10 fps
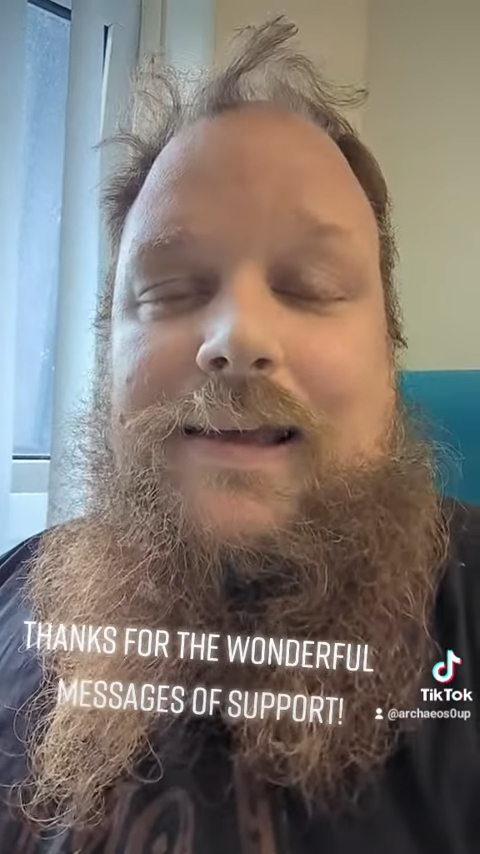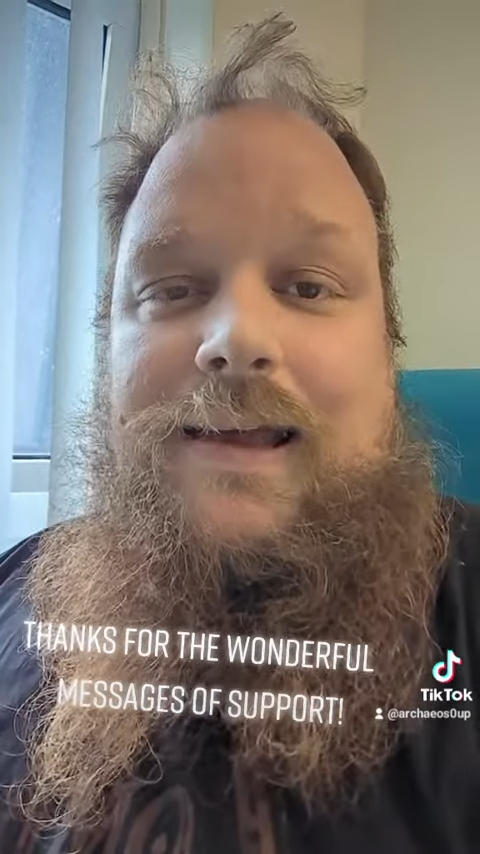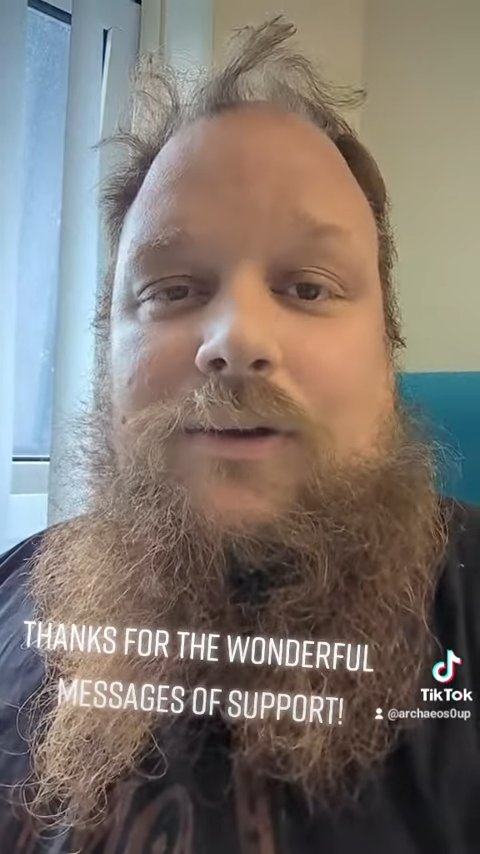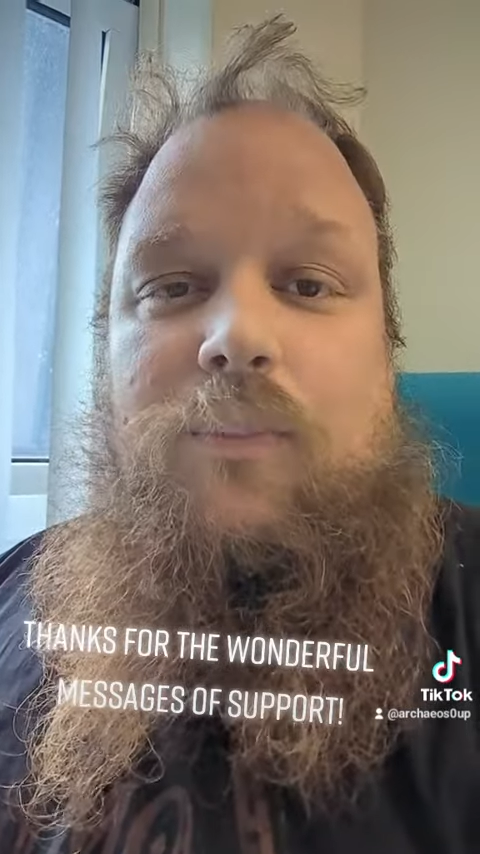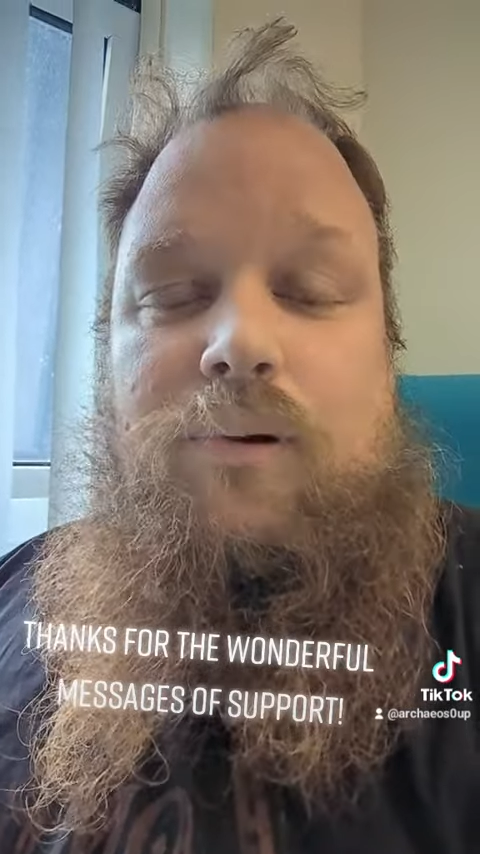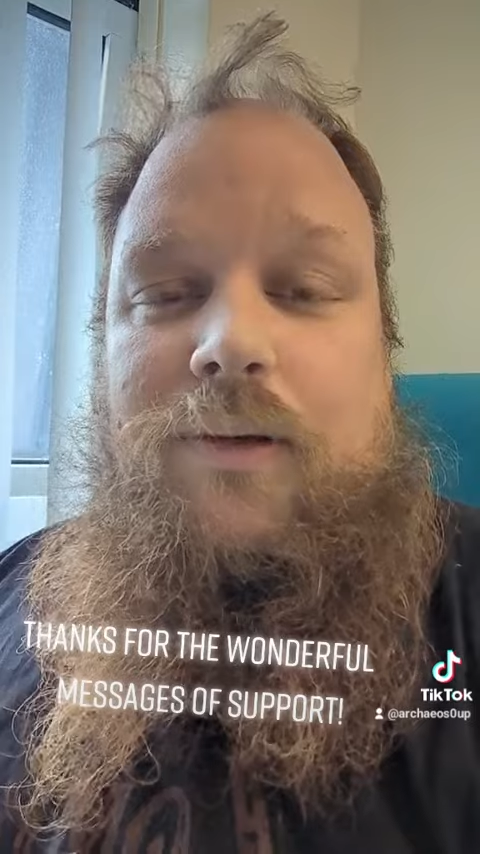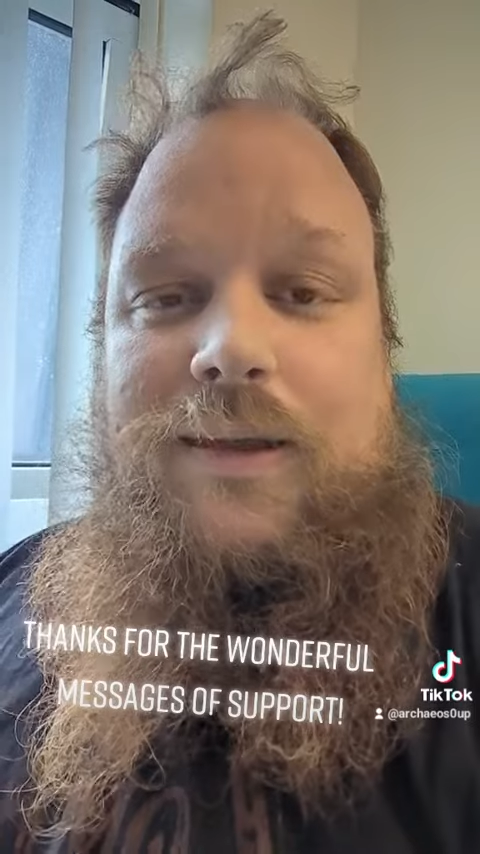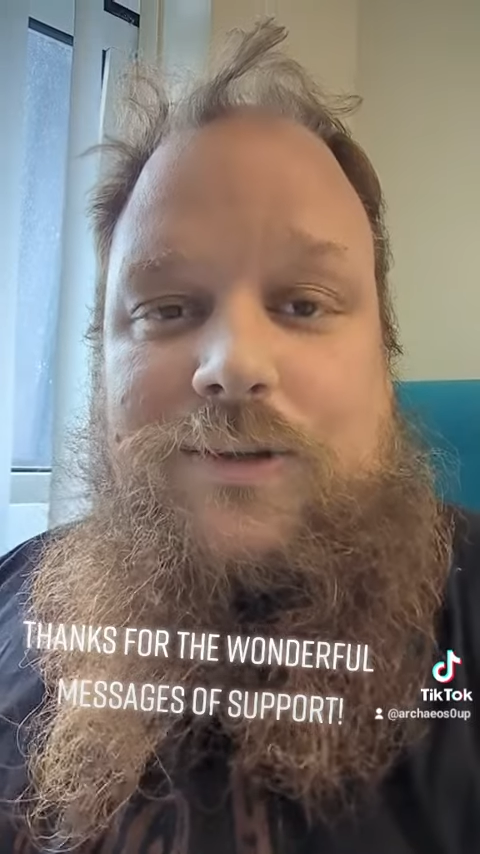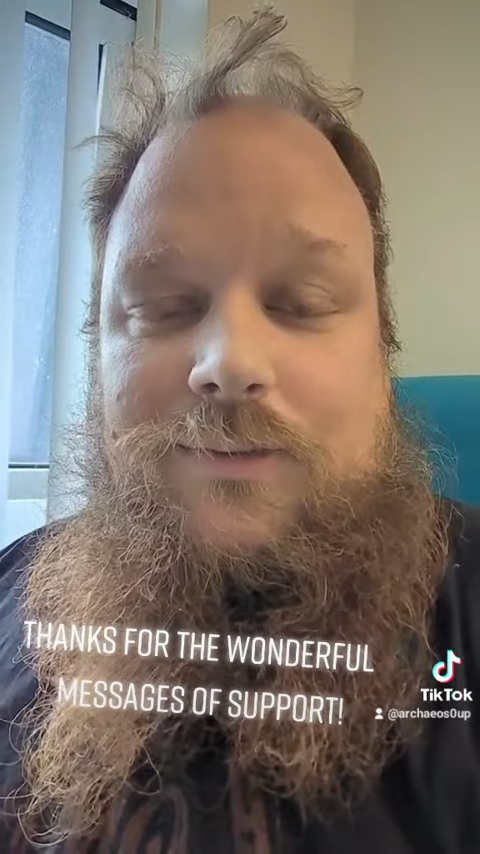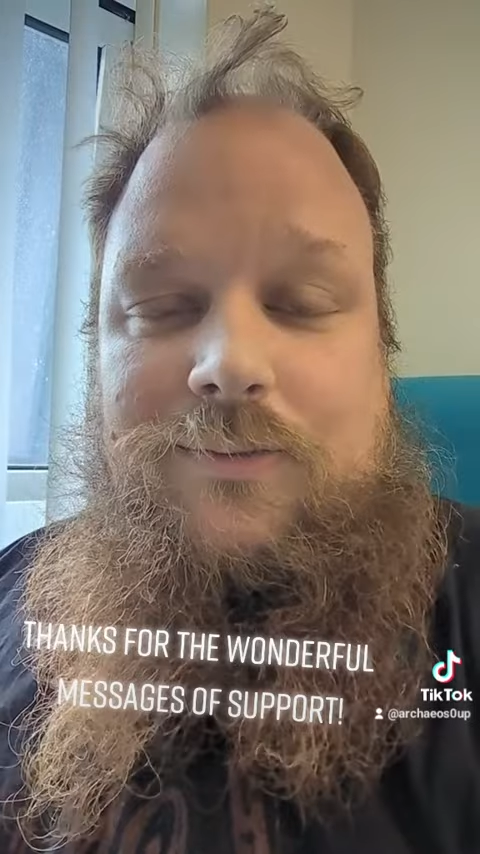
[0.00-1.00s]
an
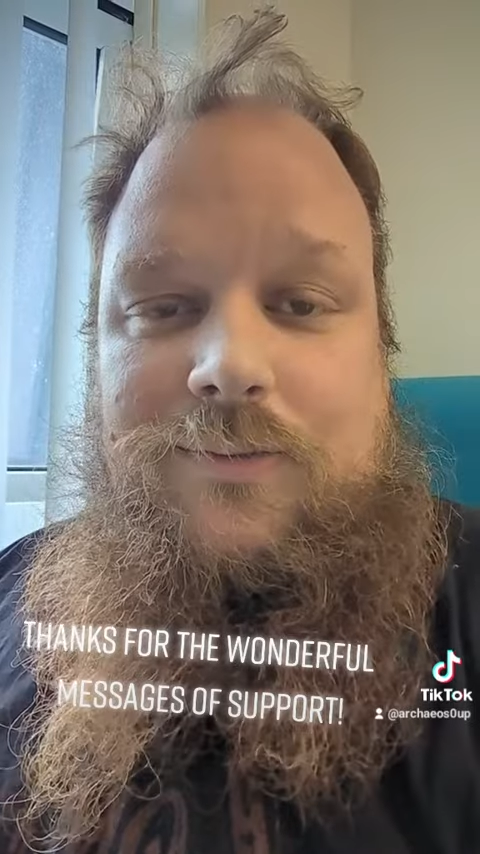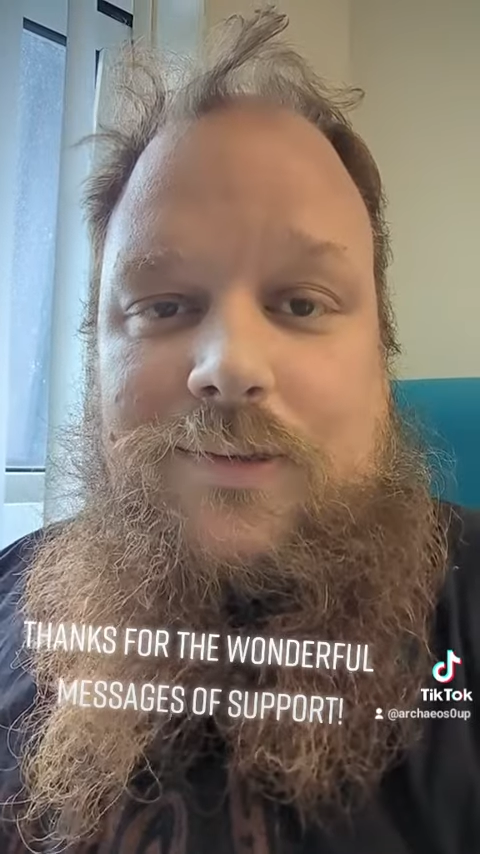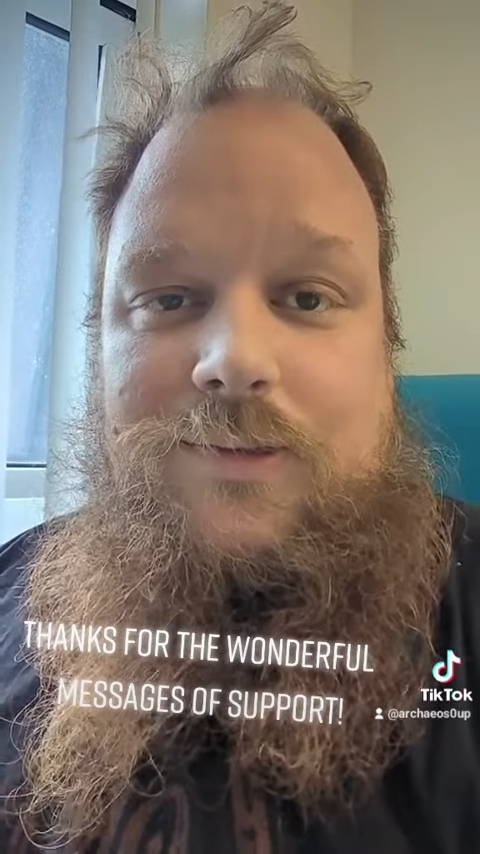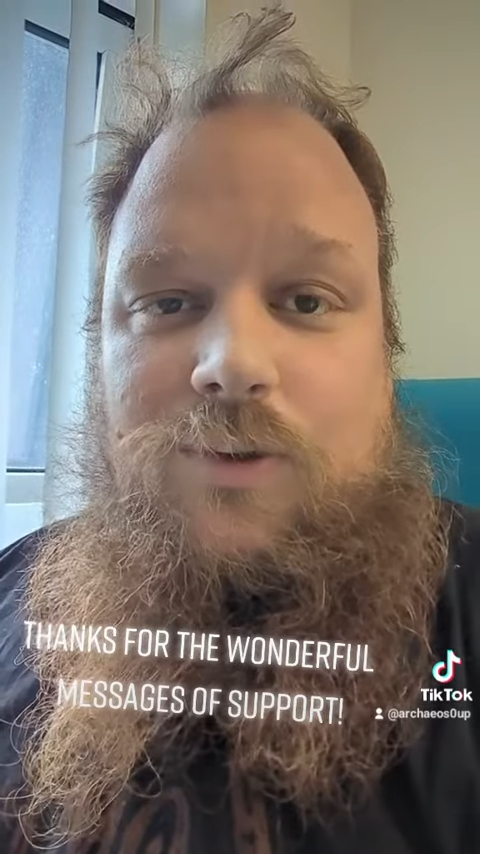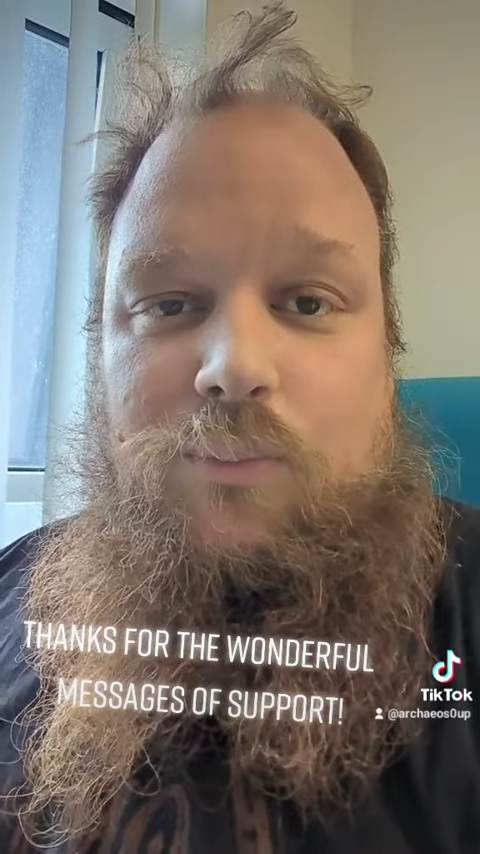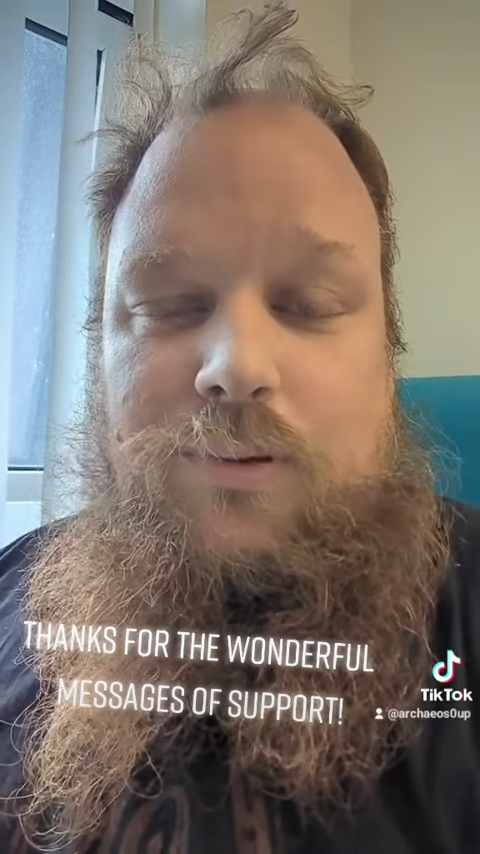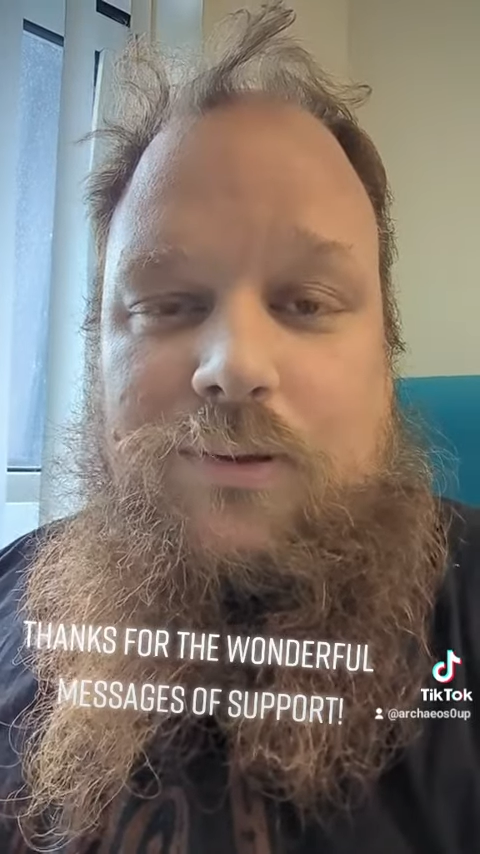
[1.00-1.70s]
operation to stop